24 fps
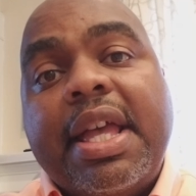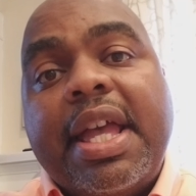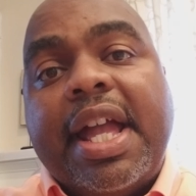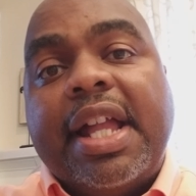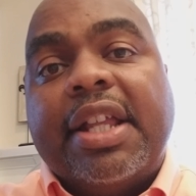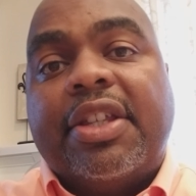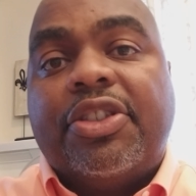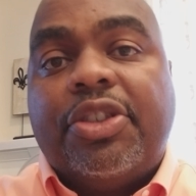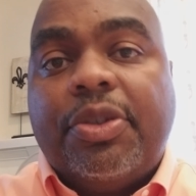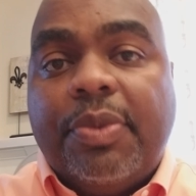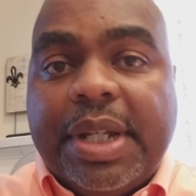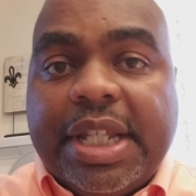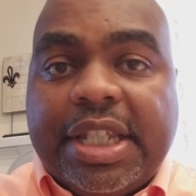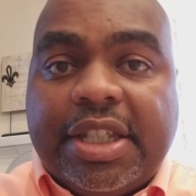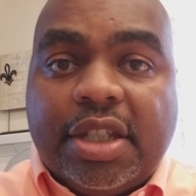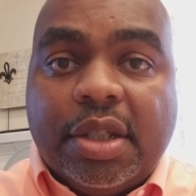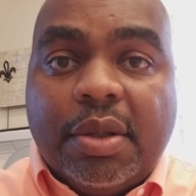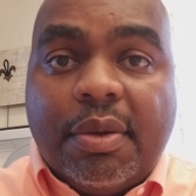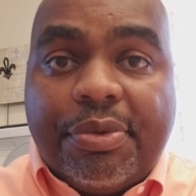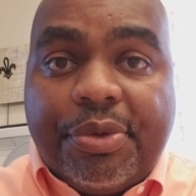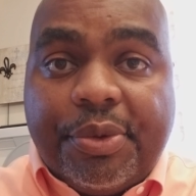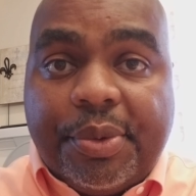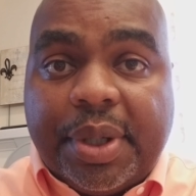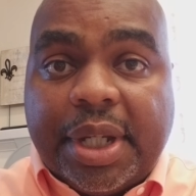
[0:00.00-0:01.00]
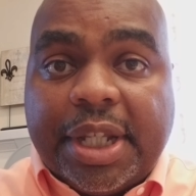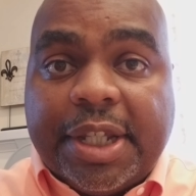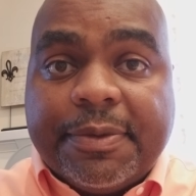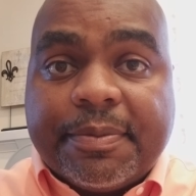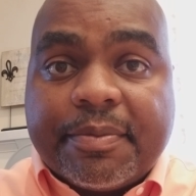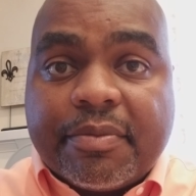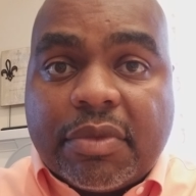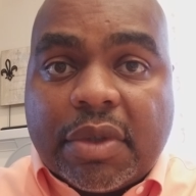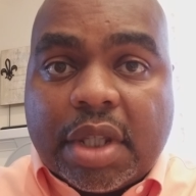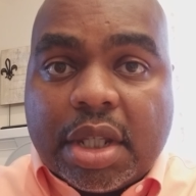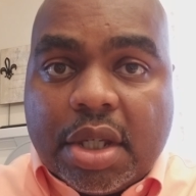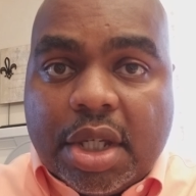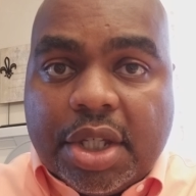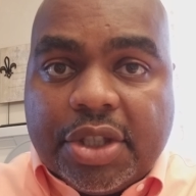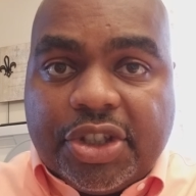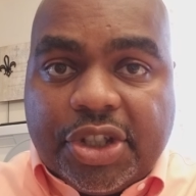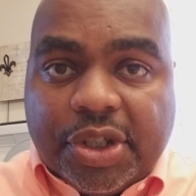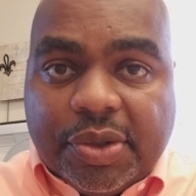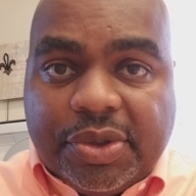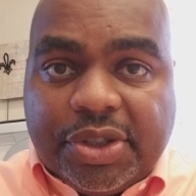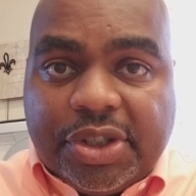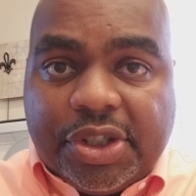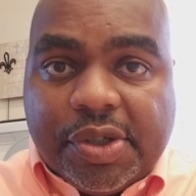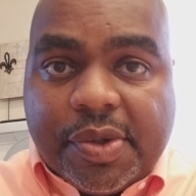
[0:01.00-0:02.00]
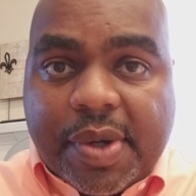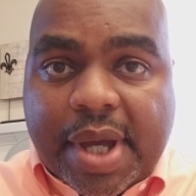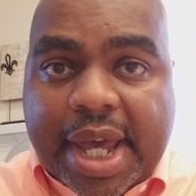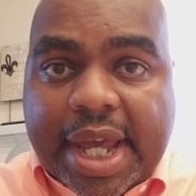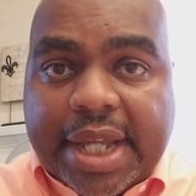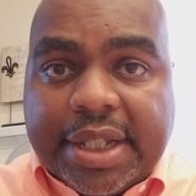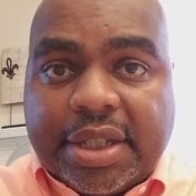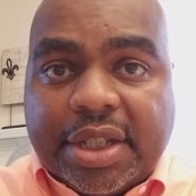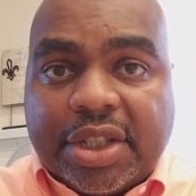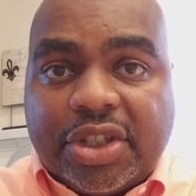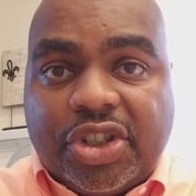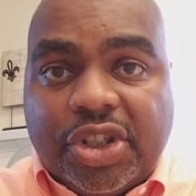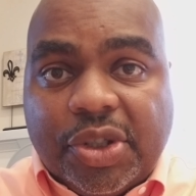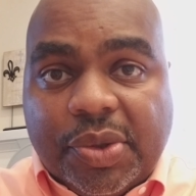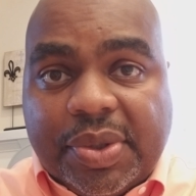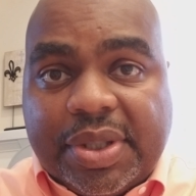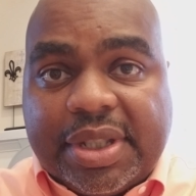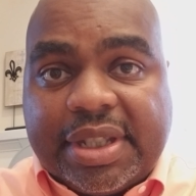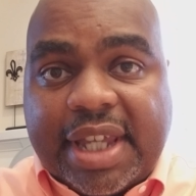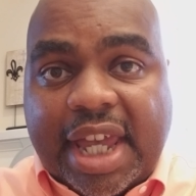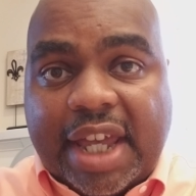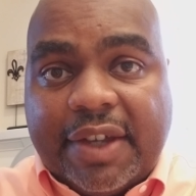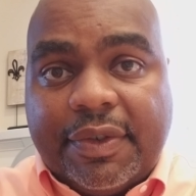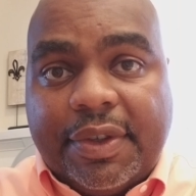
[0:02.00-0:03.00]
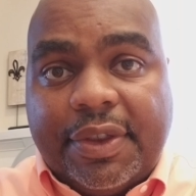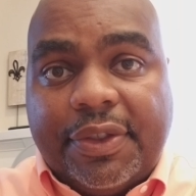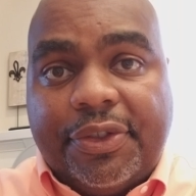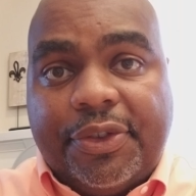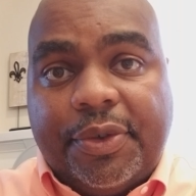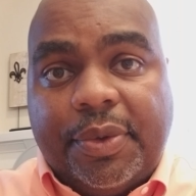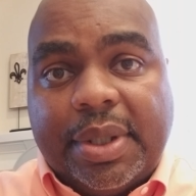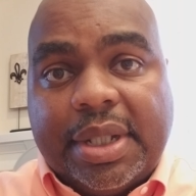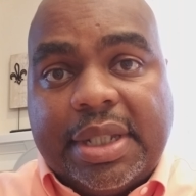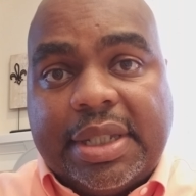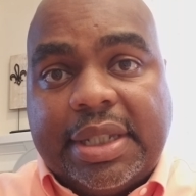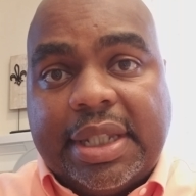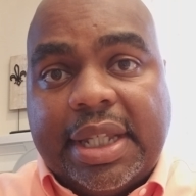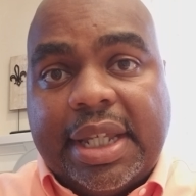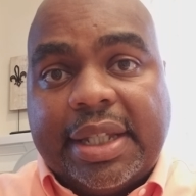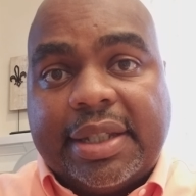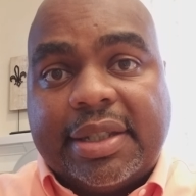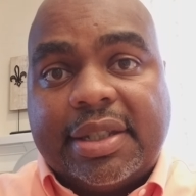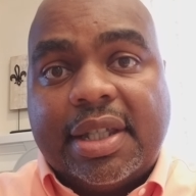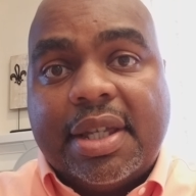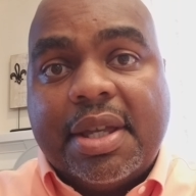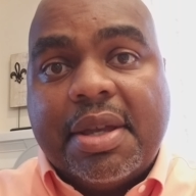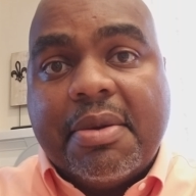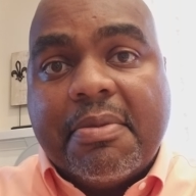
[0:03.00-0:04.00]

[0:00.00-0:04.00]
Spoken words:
It's 323-228-2736.